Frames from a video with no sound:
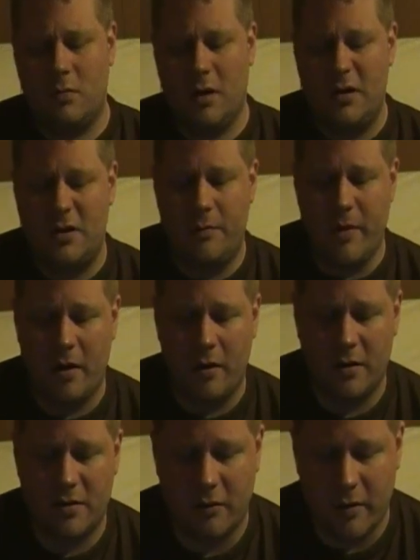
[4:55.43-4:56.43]

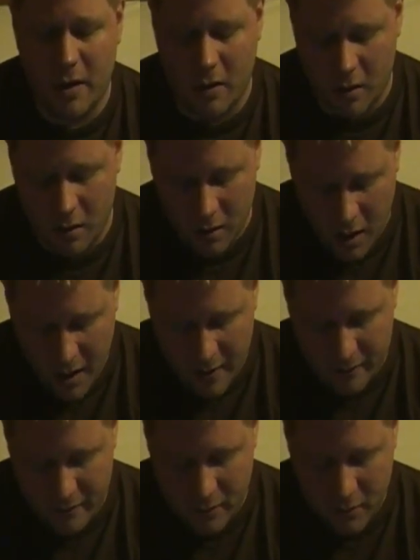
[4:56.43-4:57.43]
experience that we call
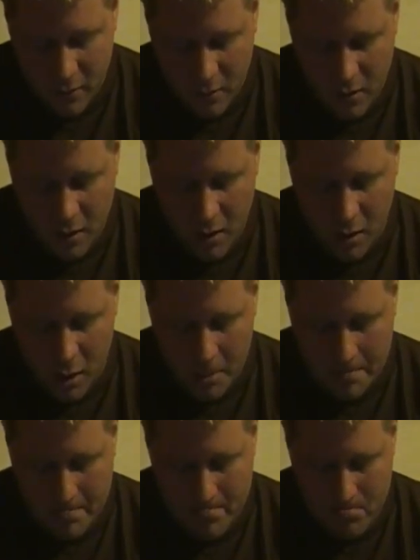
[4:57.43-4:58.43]
life,
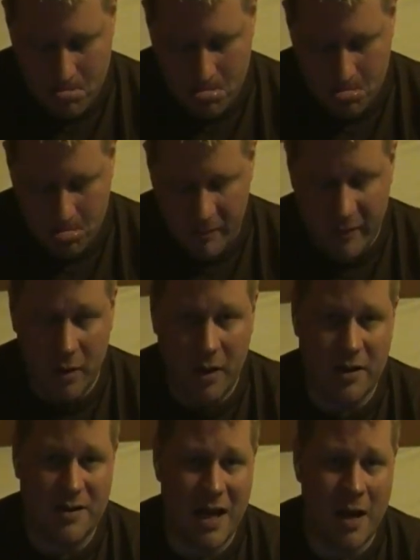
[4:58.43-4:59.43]
um, if you
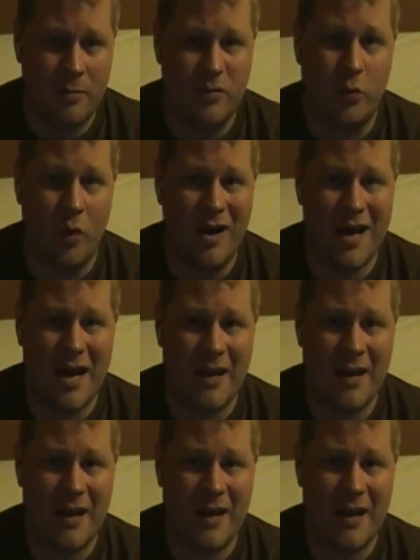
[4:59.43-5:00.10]
look at James one